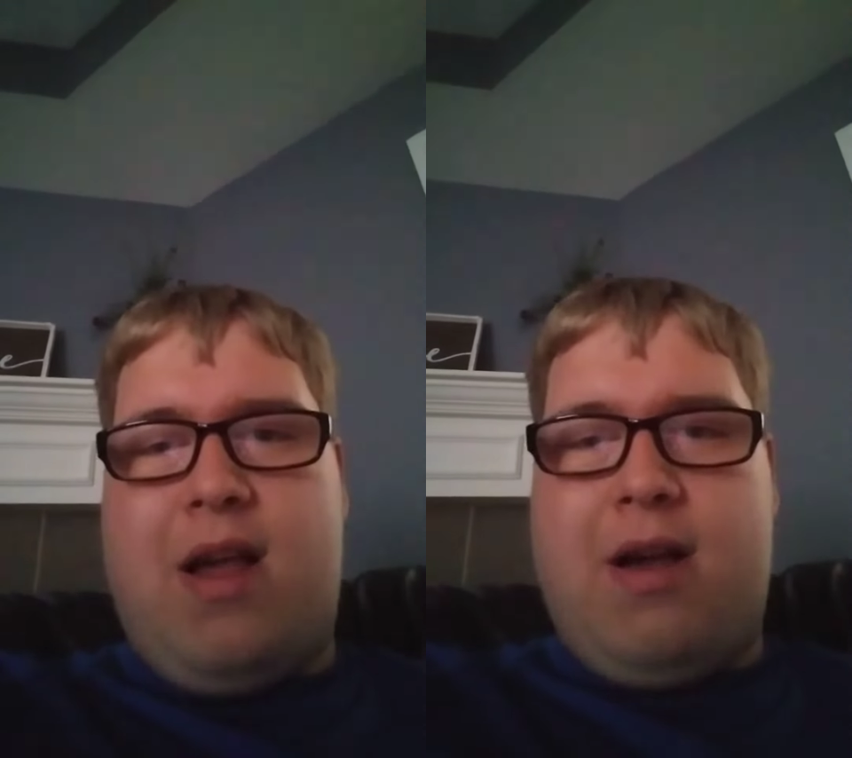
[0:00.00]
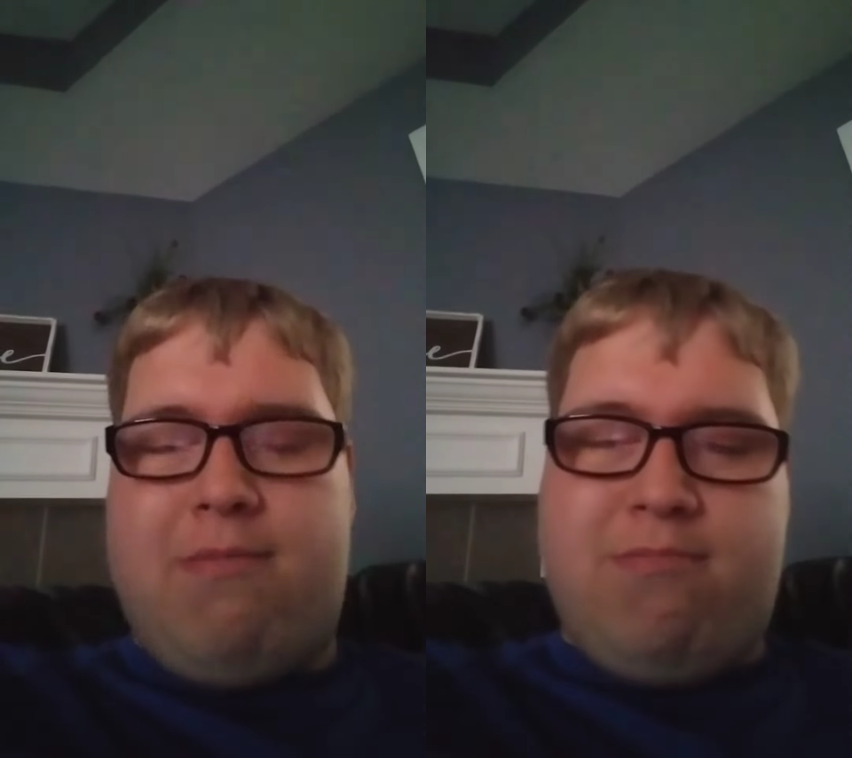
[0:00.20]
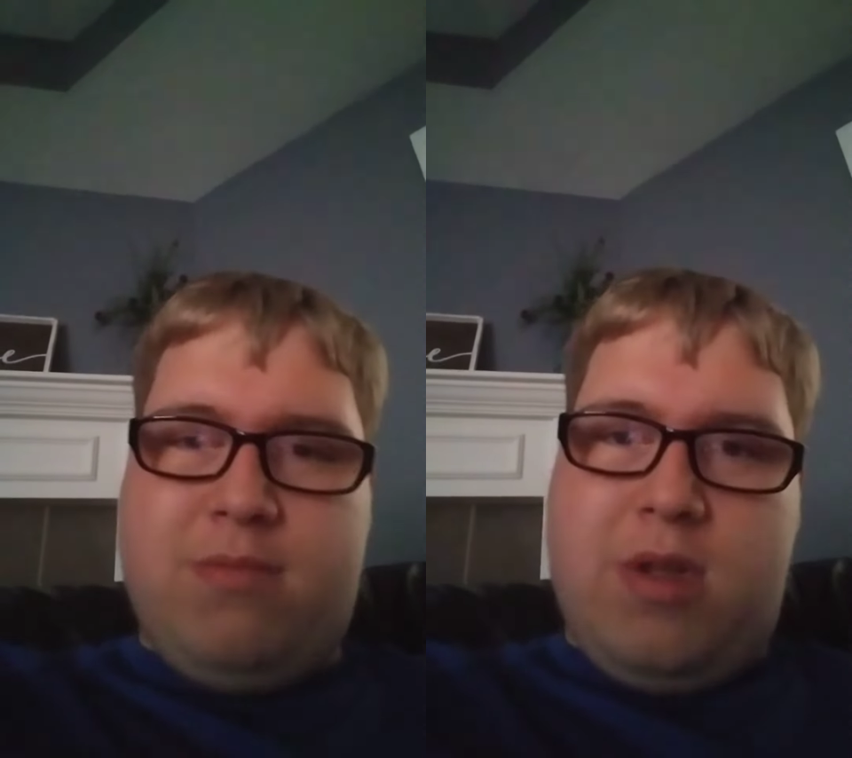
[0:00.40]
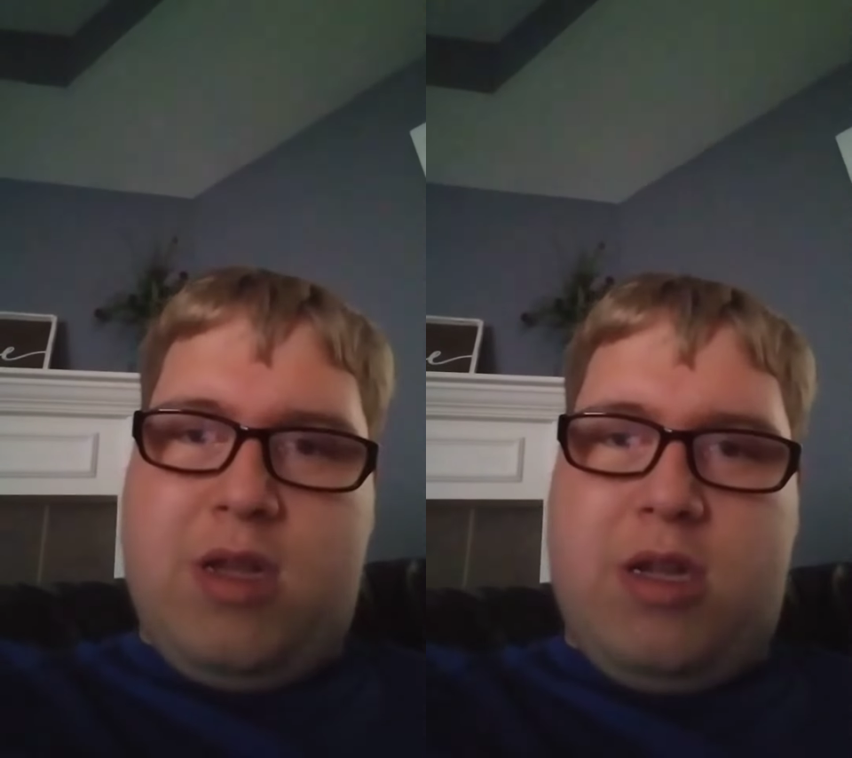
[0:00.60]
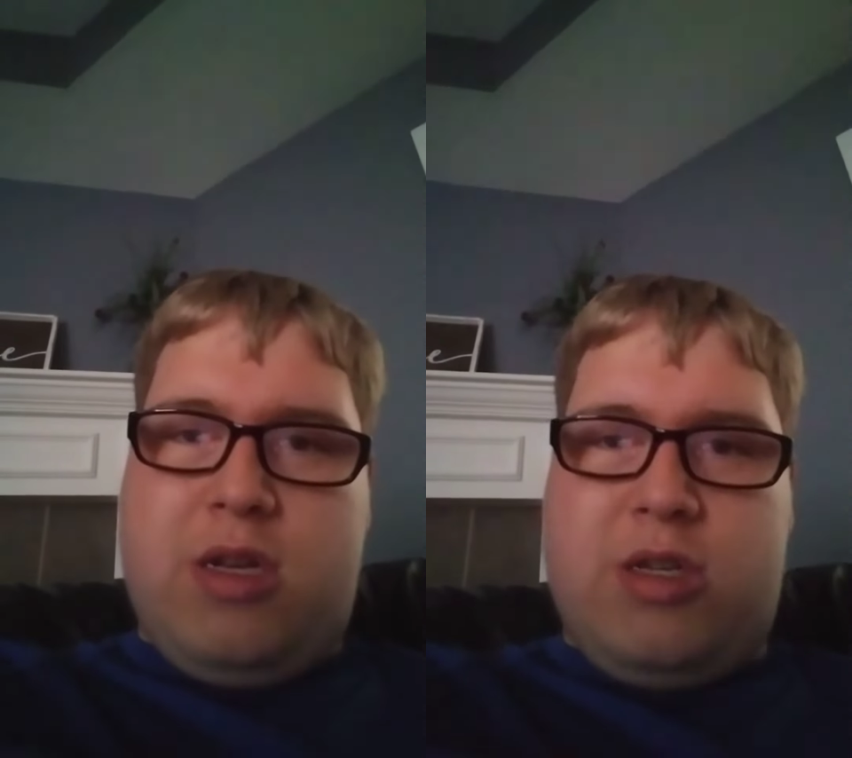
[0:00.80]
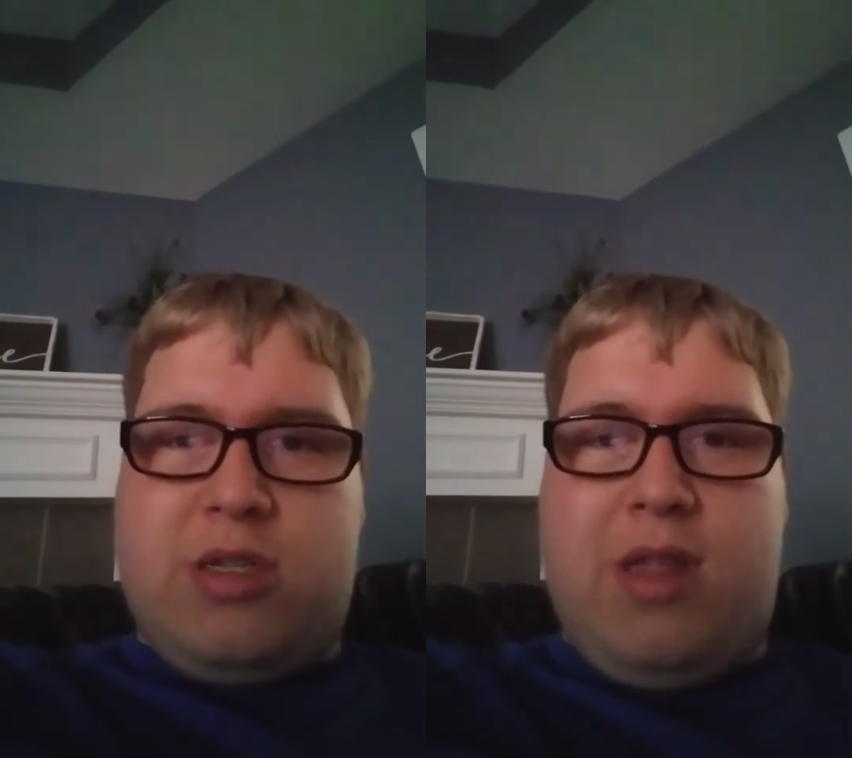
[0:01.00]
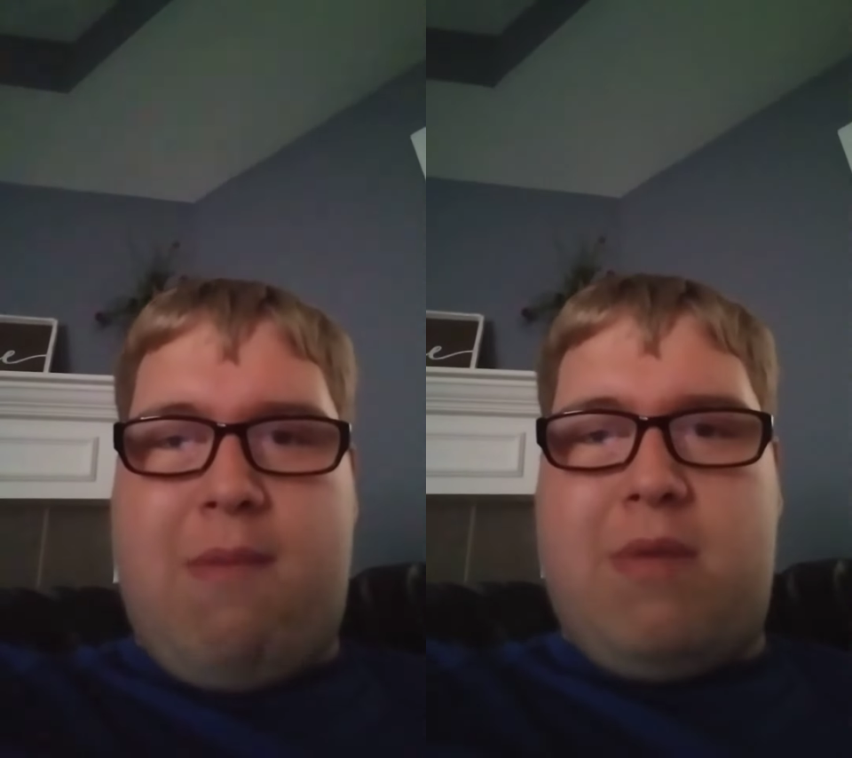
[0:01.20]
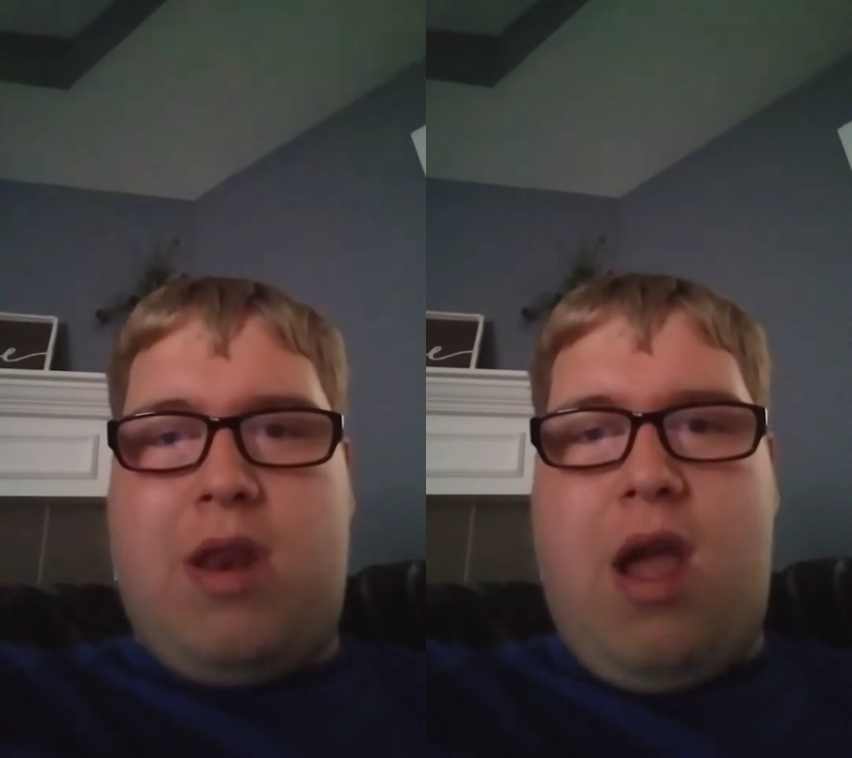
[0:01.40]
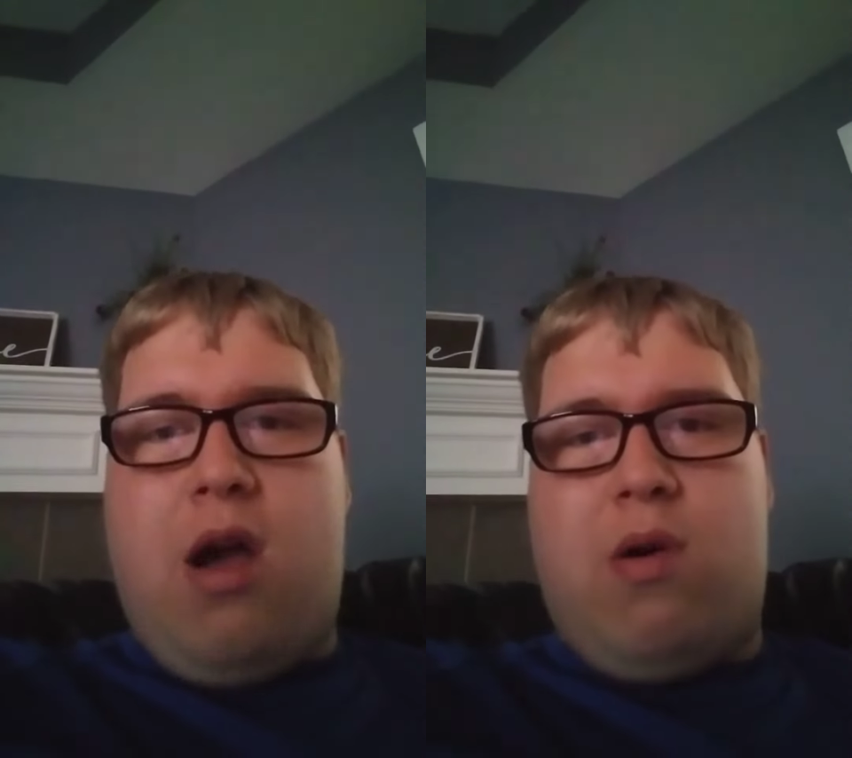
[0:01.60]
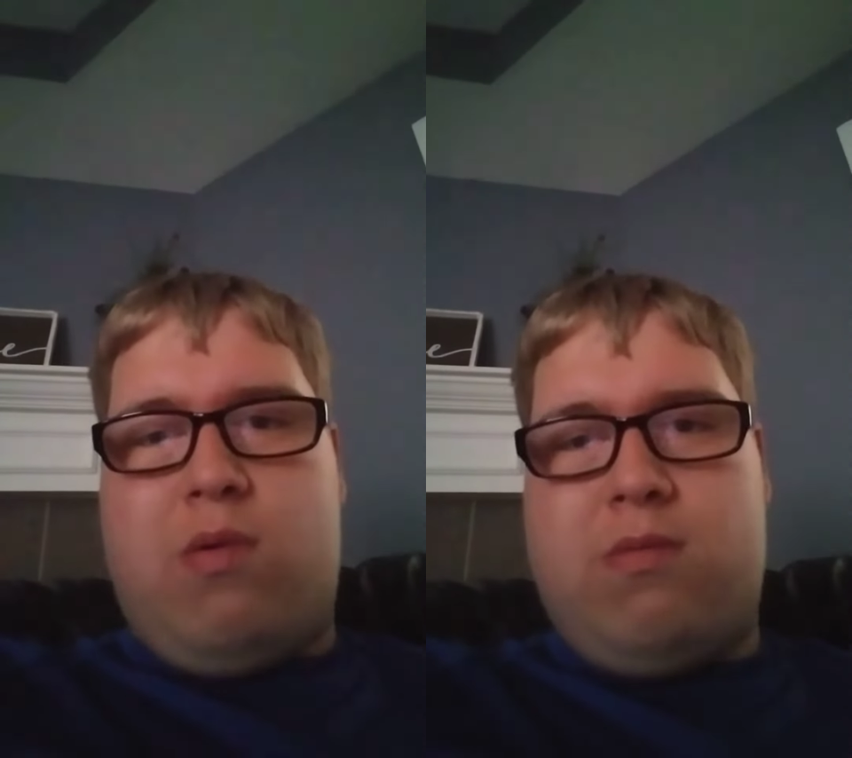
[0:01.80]
um, just let me
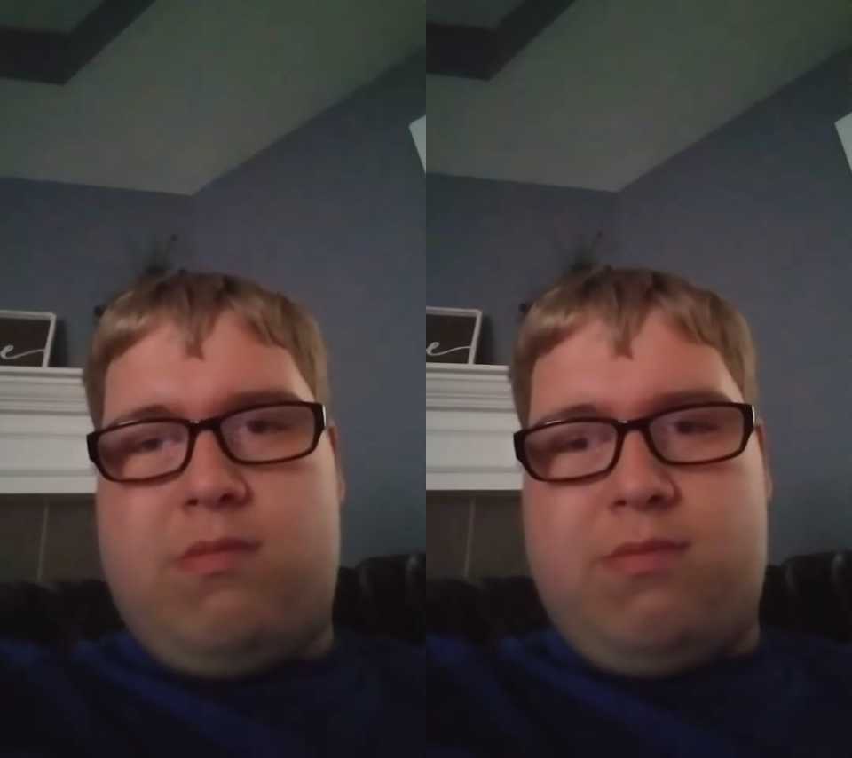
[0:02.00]
know.